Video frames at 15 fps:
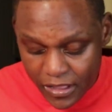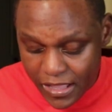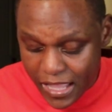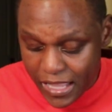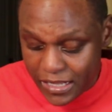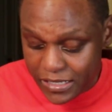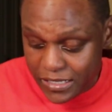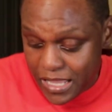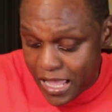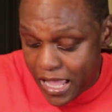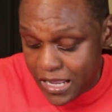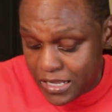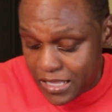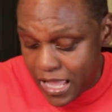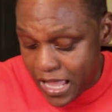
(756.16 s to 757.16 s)

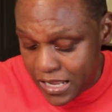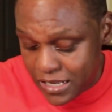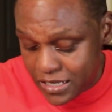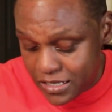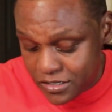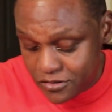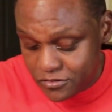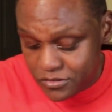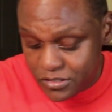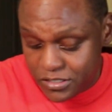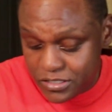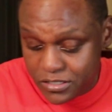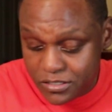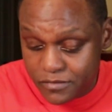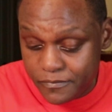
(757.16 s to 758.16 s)
I can get used to
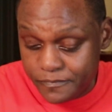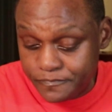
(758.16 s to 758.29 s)
this.